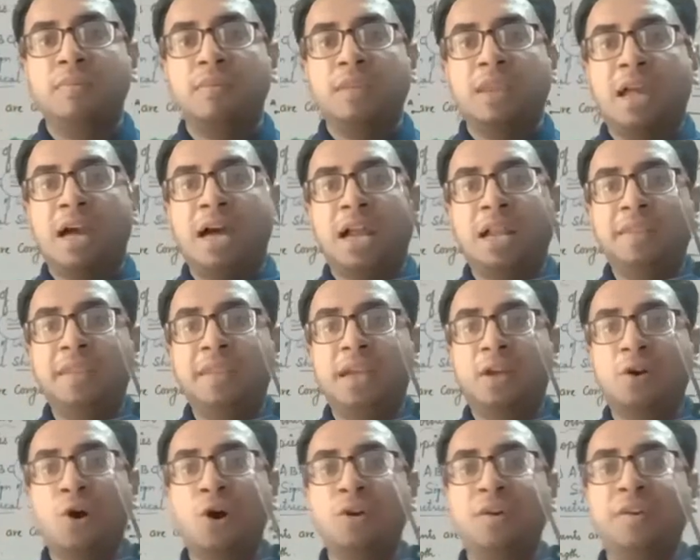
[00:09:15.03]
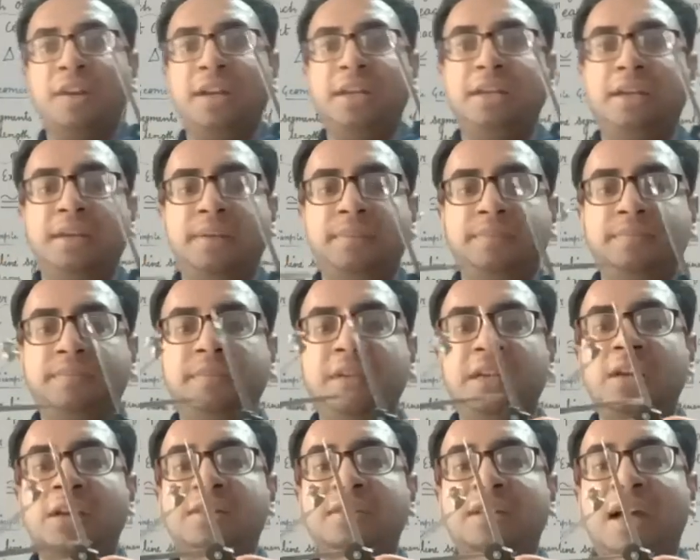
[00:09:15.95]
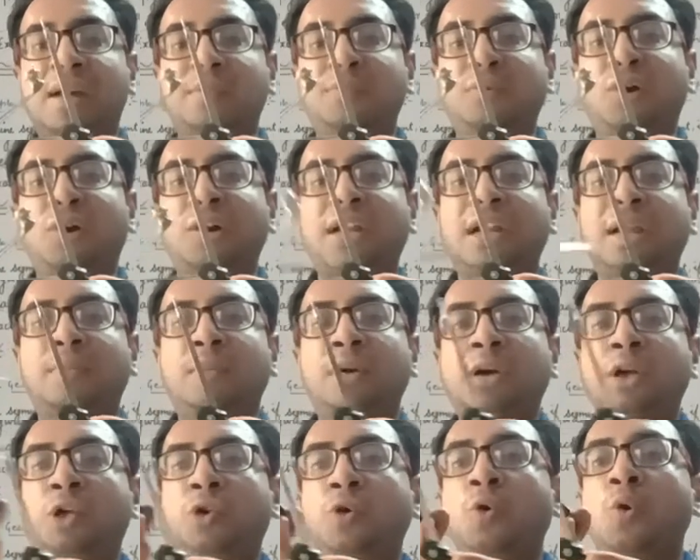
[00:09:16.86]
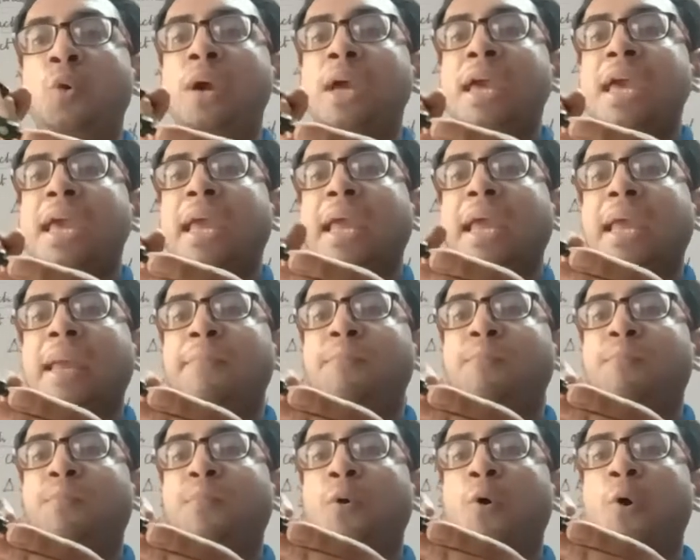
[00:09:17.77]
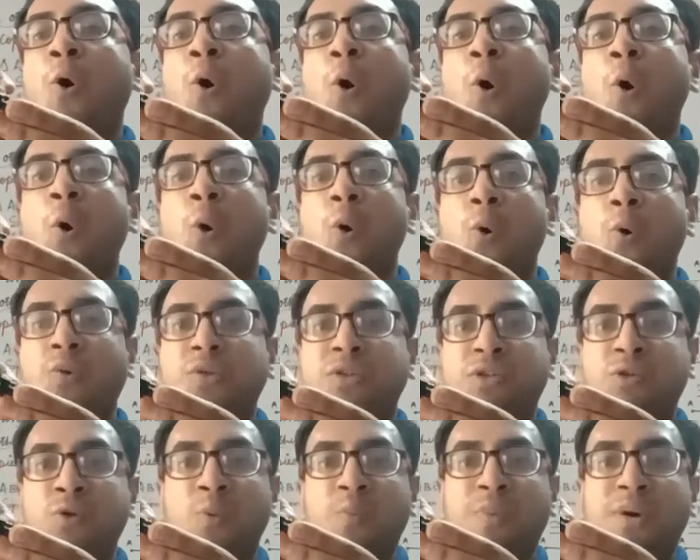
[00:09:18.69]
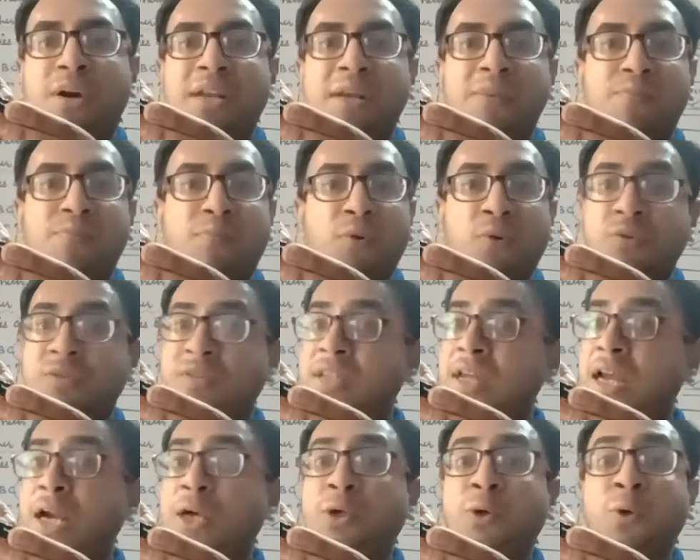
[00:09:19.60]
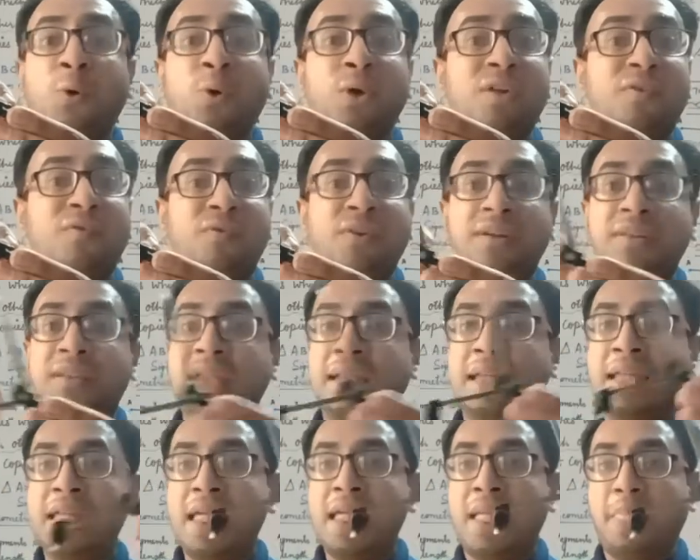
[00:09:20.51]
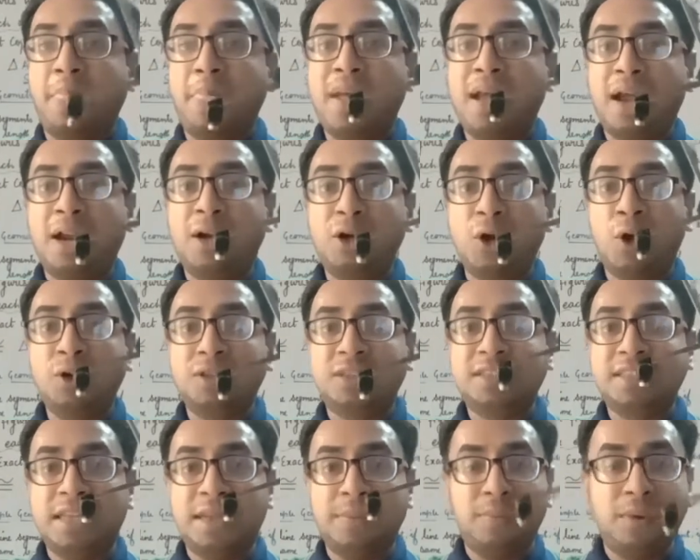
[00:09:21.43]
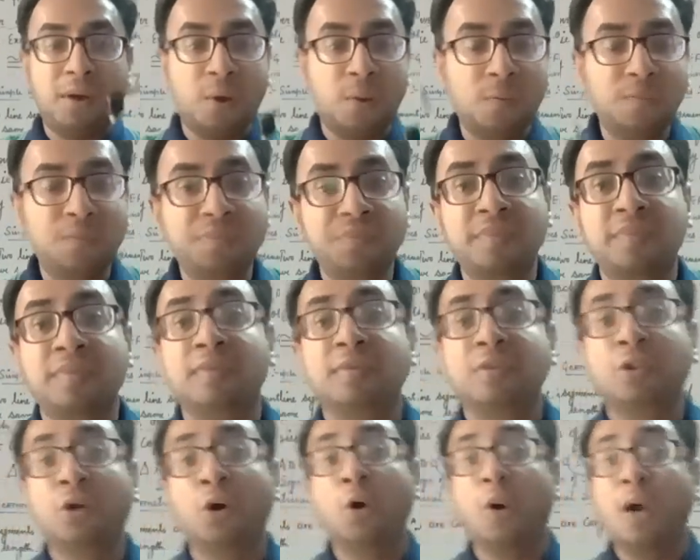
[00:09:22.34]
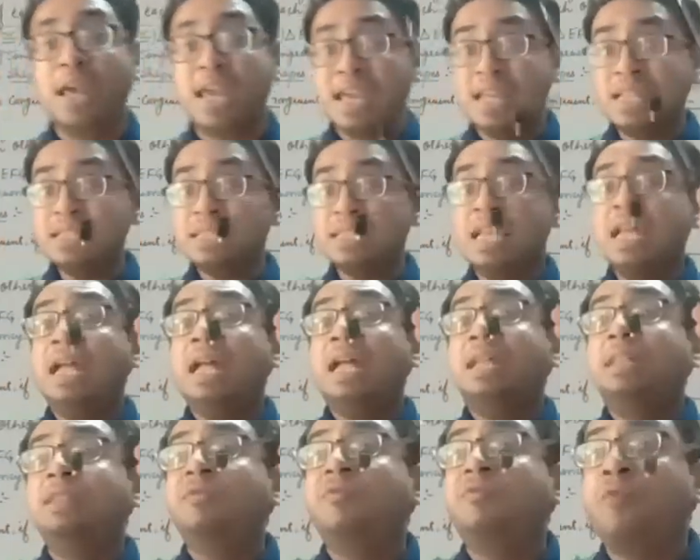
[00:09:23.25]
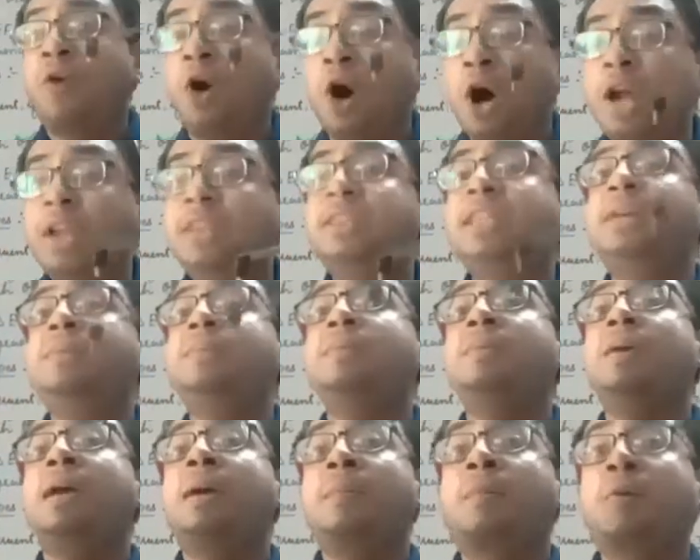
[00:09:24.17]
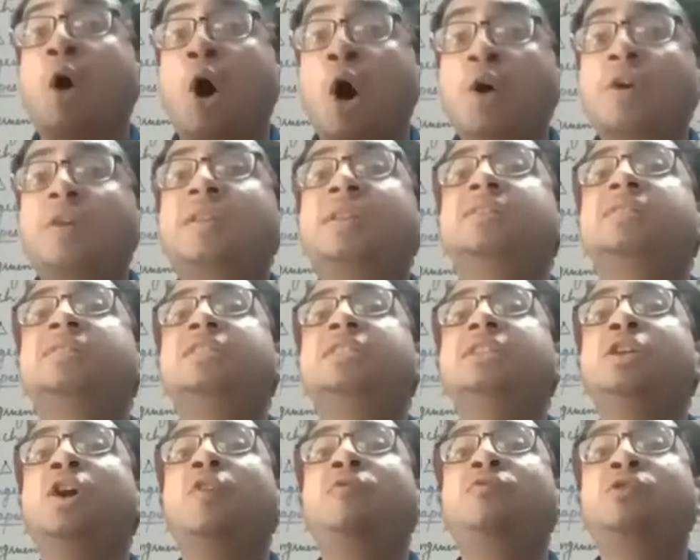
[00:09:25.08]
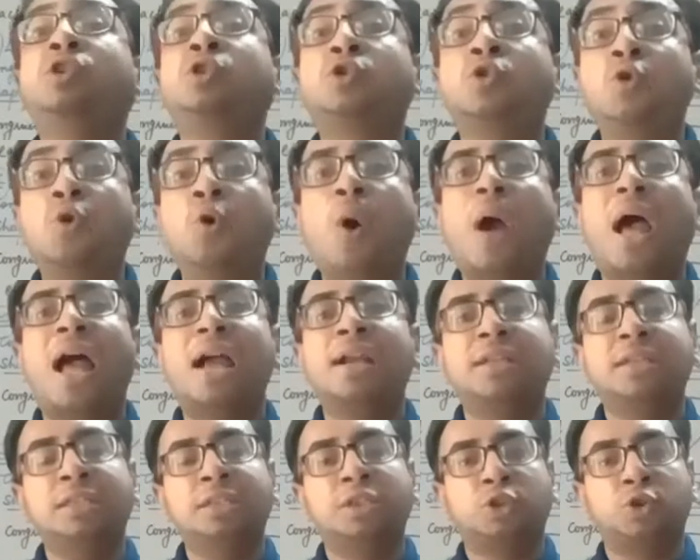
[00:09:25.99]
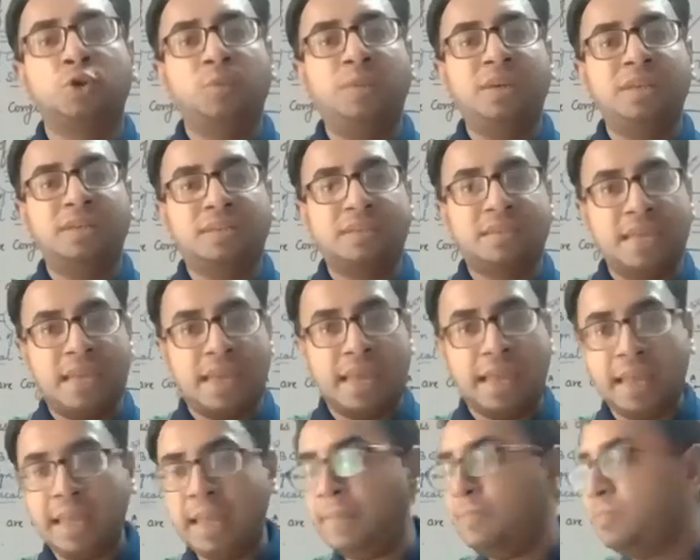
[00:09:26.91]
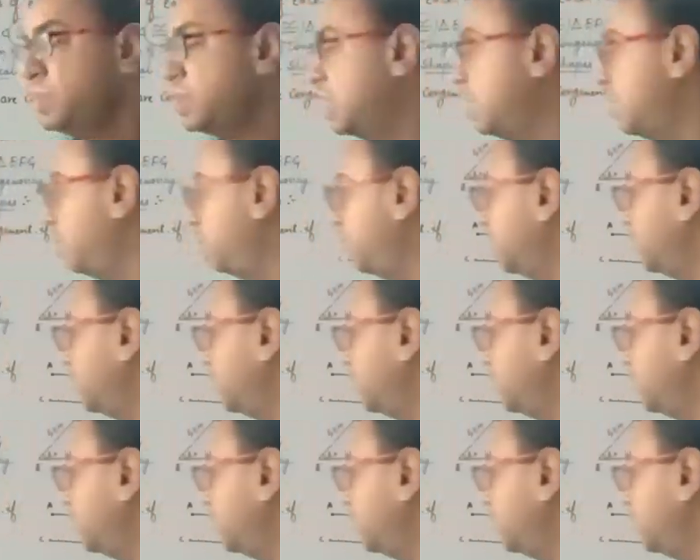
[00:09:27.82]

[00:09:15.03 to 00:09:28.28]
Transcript: are they congruent? Because I am not able to superimpose. They are two different things. They are not same now. So hence, for the congruency of two angles to be same, we